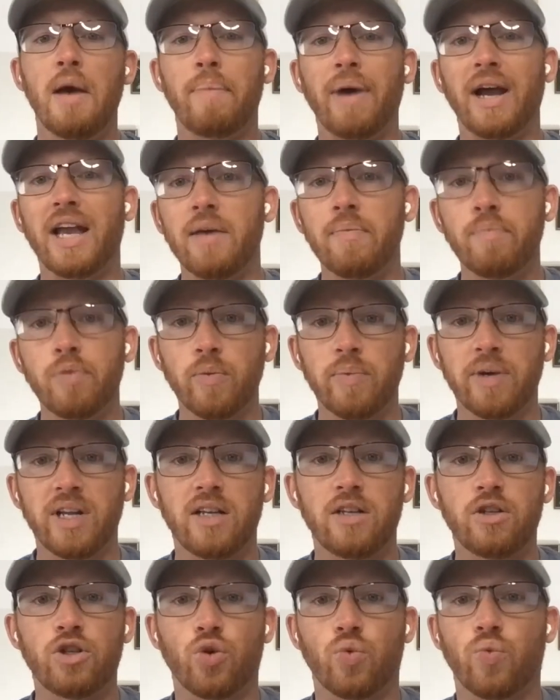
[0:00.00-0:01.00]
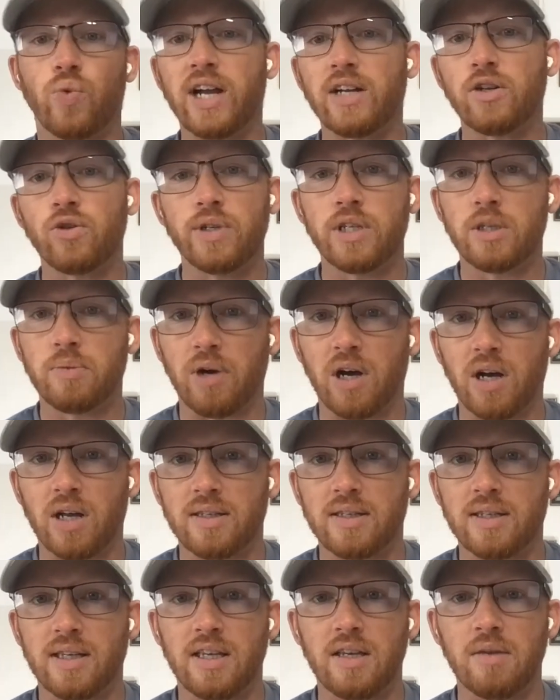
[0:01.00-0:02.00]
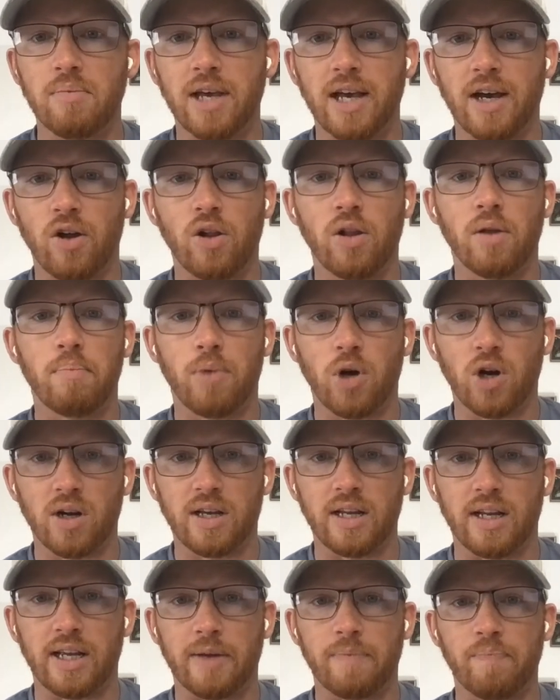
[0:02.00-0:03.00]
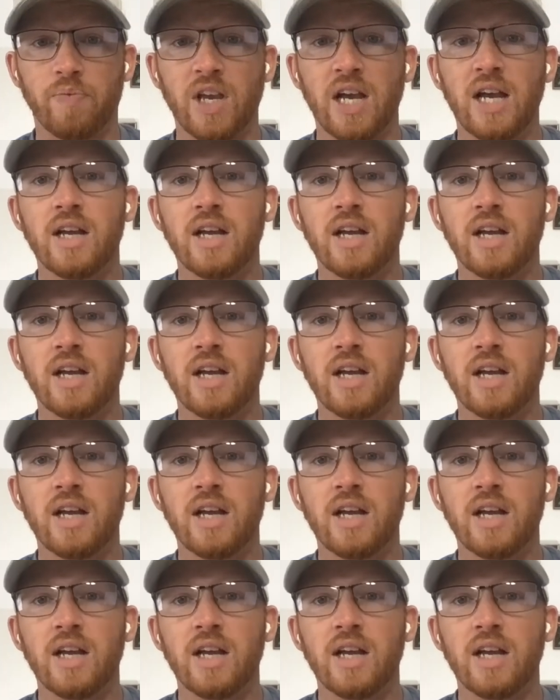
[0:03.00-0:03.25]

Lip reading: by implementing direct response email marketing.